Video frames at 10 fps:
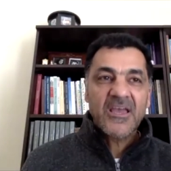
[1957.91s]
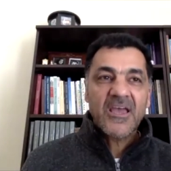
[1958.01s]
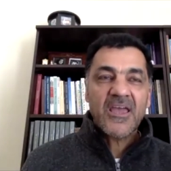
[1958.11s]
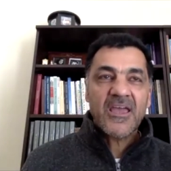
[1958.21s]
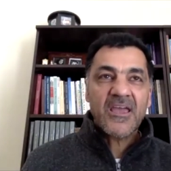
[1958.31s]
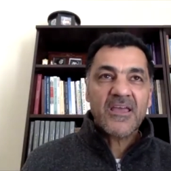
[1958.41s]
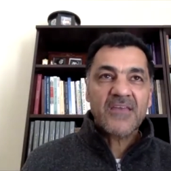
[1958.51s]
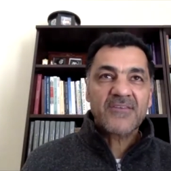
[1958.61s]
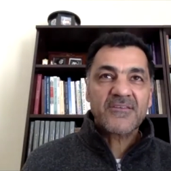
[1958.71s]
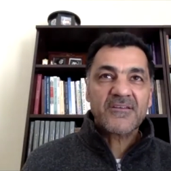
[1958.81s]

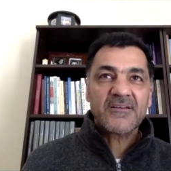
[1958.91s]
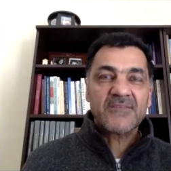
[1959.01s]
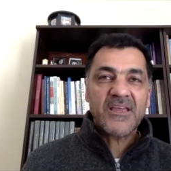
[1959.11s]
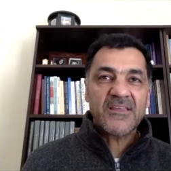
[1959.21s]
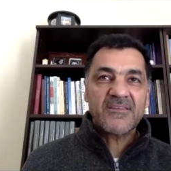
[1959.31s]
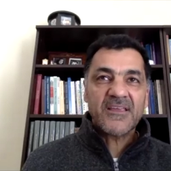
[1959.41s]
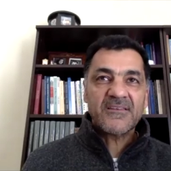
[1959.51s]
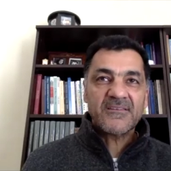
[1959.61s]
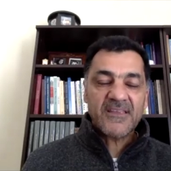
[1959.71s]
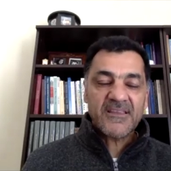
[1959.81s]
And
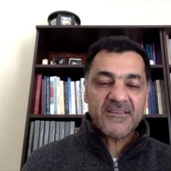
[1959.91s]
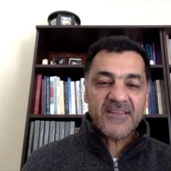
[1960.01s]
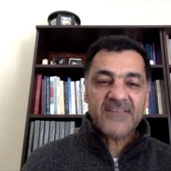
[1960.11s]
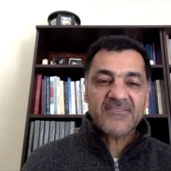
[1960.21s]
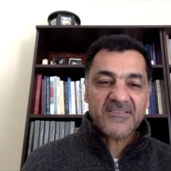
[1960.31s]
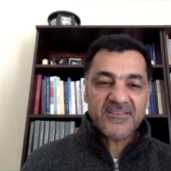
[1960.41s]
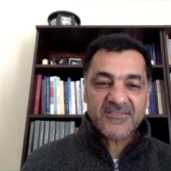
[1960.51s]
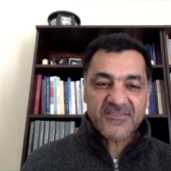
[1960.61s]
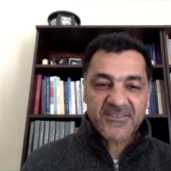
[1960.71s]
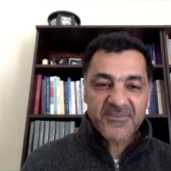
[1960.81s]
in that sense,
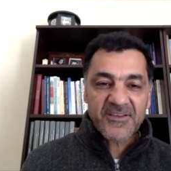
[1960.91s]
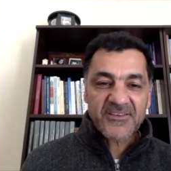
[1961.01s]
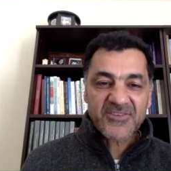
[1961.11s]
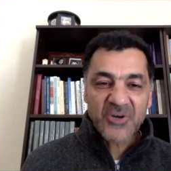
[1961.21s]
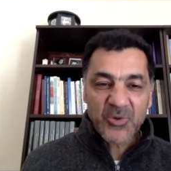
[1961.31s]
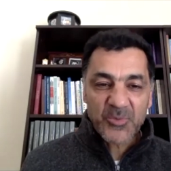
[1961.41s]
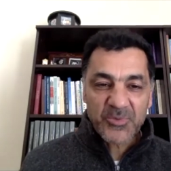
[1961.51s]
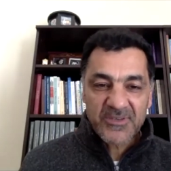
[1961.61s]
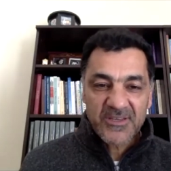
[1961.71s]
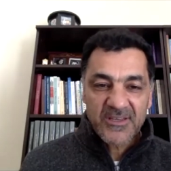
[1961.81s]
it's giving us hope.
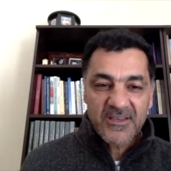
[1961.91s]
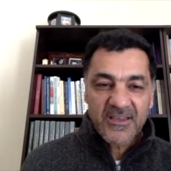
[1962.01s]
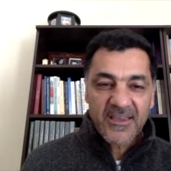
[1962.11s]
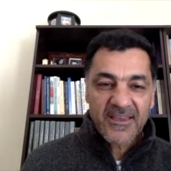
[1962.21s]
And